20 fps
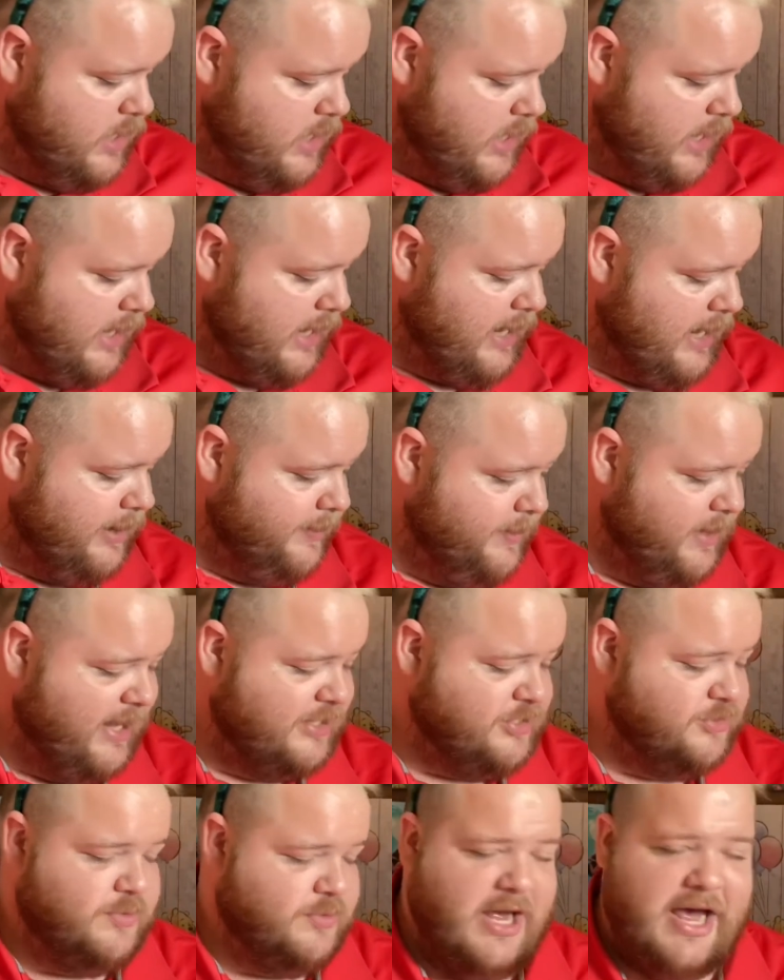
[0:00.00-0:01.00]
Um, I
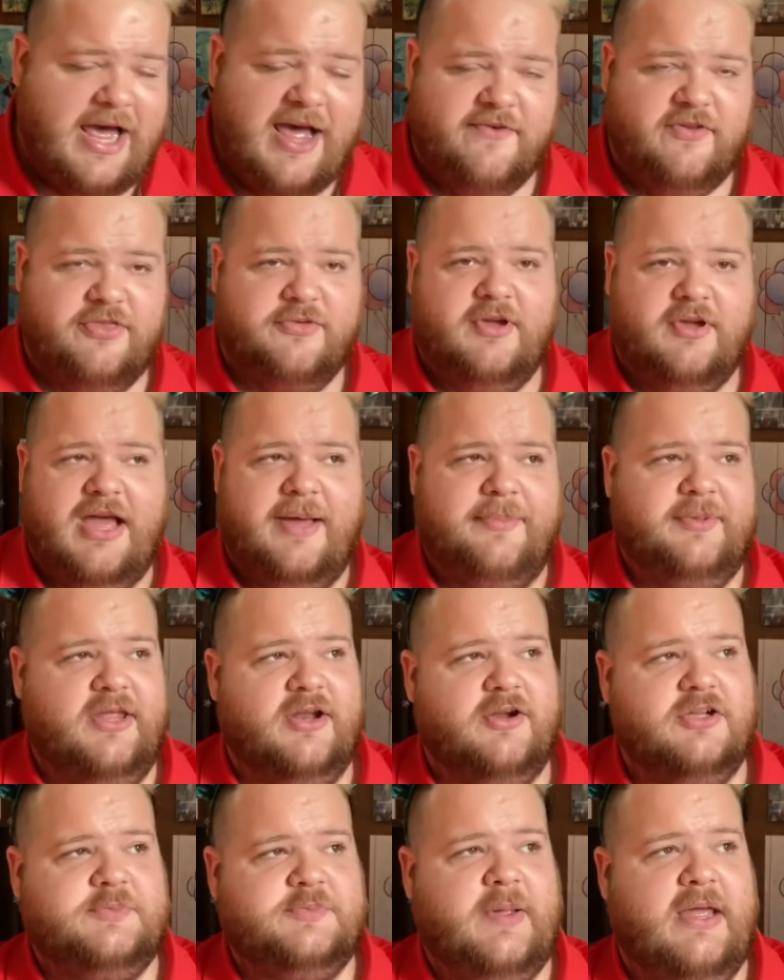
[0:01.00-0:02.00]
do not have a Three
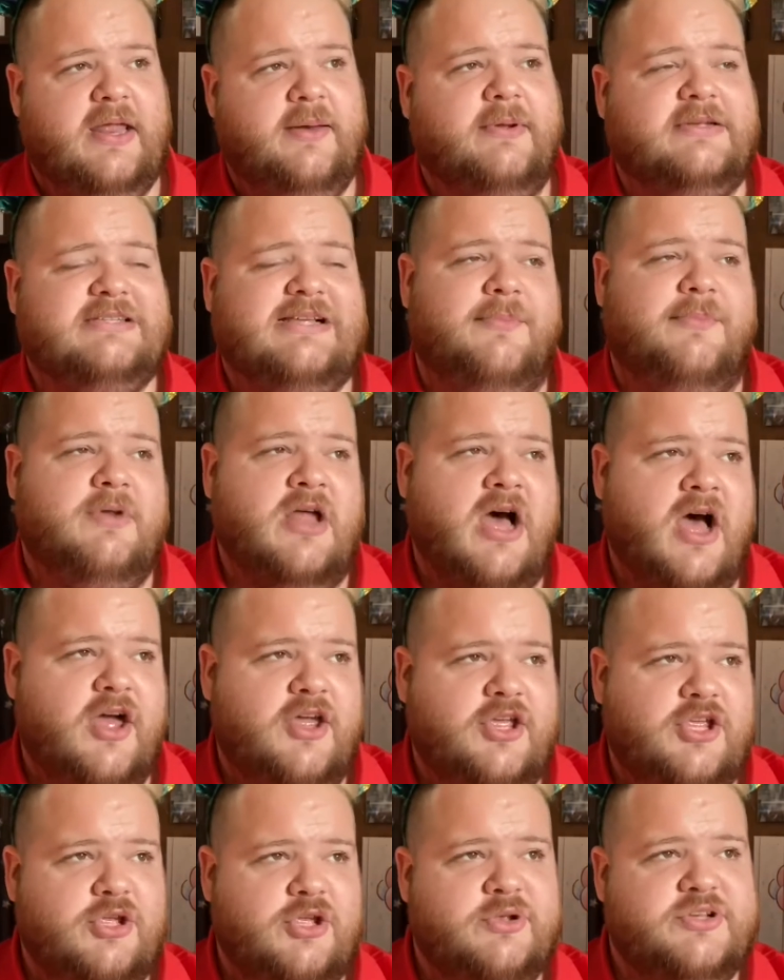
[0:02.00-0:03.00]
Caballeros pin because I'm not a
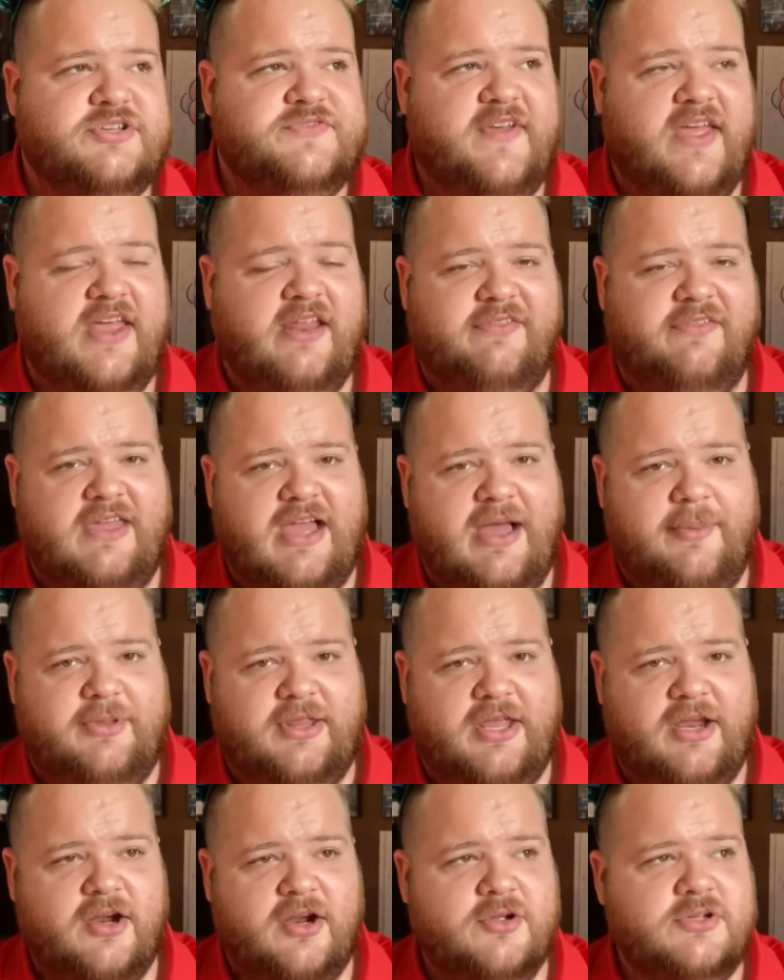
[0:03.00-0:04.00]
huge fan of the
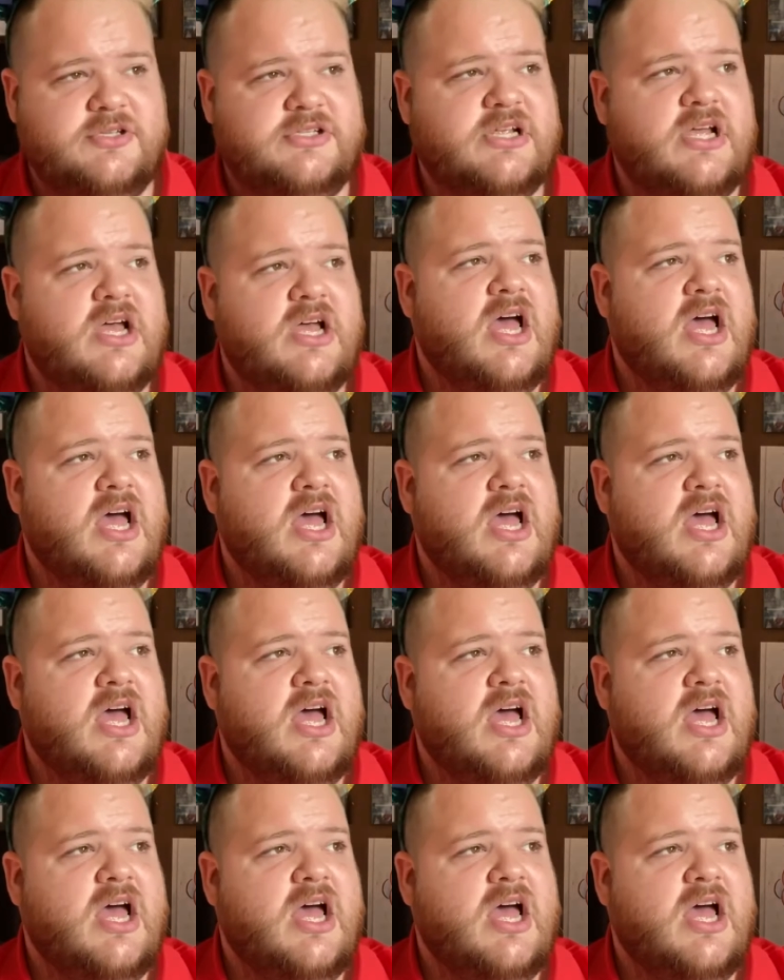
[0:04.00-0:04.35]
Caballeros.